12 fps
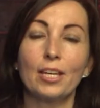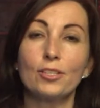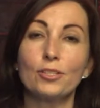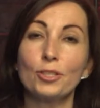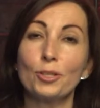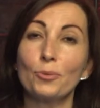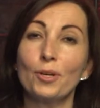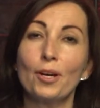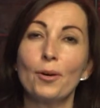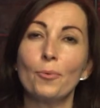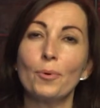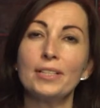So
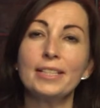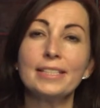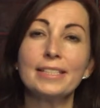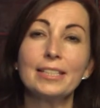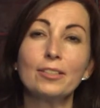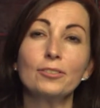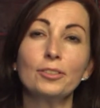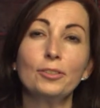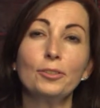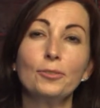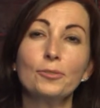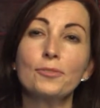where does
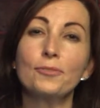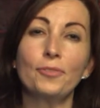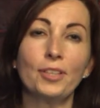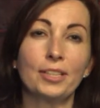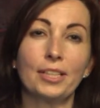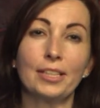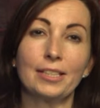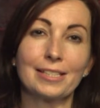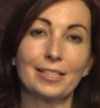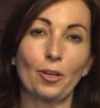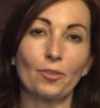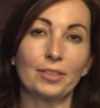nicotine use fit in
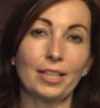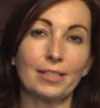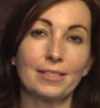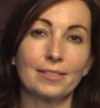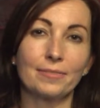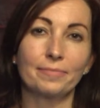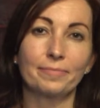this context?